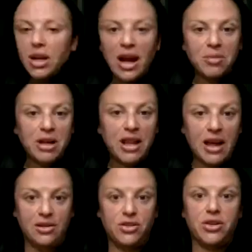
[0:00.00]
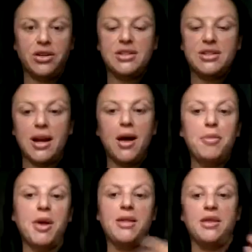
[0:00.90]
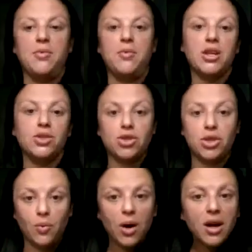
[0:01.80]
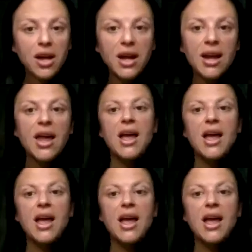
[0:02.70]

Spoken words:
how my calendar is set up, and then we can start working